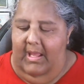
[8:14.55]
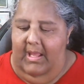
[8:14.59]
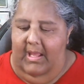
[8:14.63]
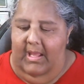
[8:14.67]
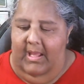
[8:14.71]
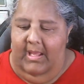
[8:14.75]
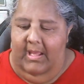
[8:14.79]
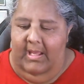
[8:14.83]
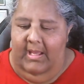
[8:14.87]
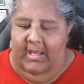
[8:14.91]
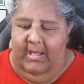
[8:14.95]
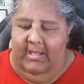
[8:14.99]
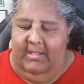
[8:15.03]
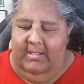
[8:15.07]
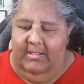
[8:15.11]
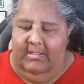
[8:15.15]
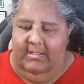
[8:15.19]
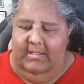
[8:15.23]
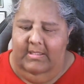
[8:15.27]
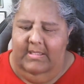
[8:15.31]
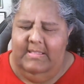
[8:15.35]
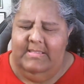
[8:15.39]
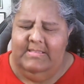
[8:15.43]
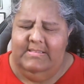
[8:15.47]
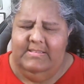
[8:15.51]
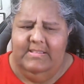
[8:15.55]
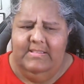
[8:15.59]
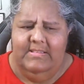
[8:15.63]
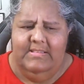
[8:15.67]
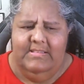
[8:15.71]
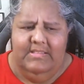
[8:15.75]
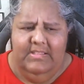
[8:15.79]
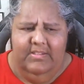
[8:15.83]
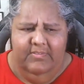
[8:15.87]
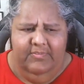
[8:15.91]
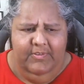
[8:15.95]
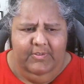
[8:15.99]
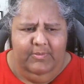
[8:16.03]
And it's a
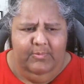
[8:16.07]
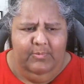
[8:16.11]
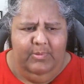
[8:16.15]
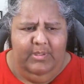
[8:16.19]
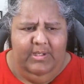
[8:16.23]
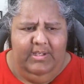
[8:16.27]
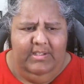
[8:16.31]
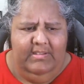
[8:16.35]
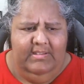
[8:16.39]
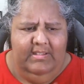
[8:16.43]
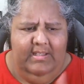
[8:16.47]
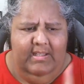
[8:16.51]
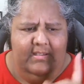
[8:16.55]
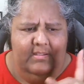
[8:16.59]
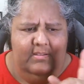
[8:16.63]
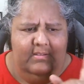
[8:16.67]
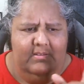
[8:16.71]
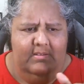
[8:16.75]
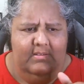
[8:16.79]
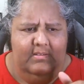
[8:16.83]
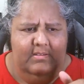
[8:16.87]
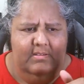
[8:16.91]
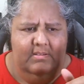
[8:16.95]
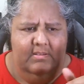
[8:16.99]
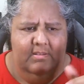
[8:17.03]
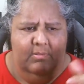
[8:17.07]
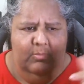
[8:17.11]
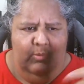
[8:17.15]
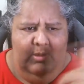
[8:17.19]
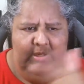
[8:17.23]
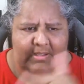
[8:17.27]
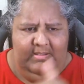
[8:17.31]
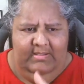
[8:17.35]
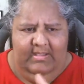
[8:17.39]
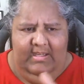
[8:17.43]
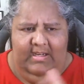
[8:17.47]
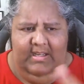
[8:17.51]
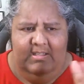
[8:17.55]
different one than the
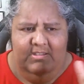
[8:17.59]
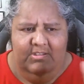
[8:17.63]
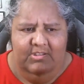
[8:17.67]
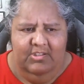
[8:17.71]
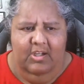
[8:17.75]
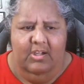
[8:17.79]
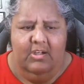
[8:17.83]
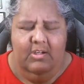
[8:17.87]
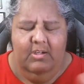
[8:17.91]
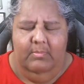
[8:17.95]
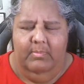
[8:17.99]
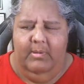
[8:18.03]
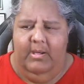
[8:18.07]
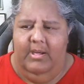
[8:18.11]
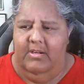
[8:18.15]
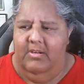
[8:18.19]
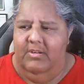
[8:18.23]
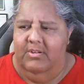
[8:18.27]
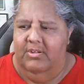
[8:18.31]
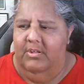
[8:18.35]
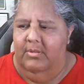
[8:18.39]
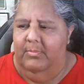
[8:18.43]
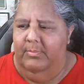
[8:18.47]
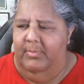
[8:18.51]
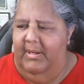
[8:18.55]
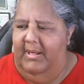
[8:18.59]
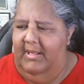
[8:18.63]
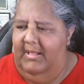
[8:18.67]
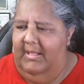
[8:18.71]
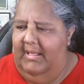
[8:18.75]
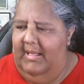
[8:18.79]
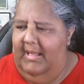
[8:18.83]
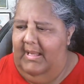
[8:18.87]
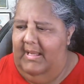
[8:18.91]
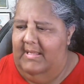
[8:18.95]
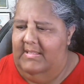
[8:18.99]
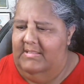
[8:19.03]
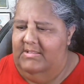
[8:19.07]
one that I talk about on your
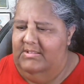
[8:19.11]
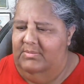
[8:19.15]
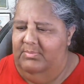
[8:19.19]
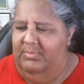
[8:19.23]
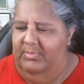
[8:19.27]
podcast.